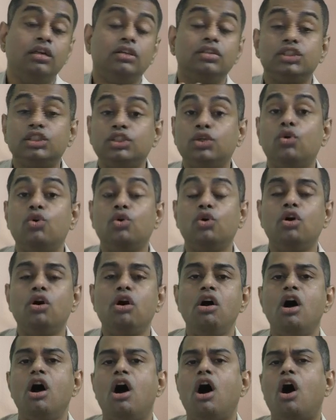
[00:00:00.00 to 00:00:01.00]

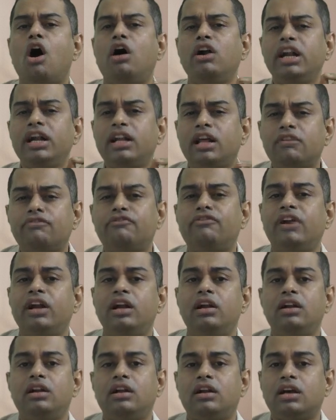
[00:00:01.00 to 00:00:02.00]
So, auditor
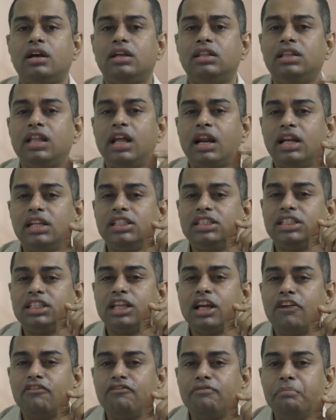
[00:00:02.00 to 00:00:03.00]
felt the
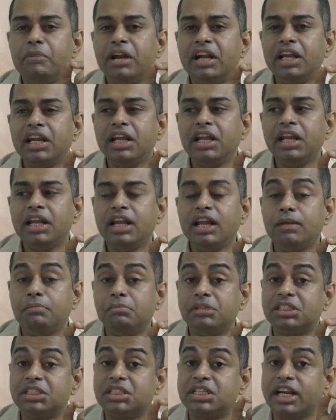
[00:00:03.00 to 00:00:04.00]
risk of material
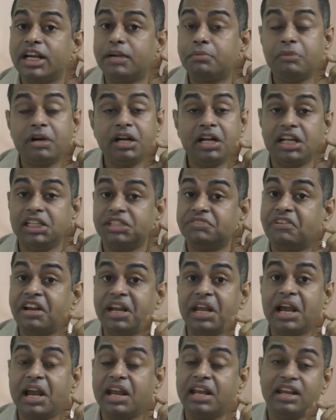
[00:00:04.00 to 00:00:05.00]
misstatement is
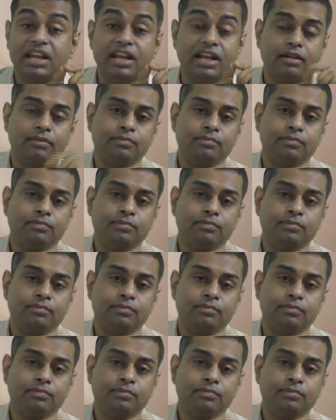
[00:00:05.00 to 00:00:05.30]
very high here.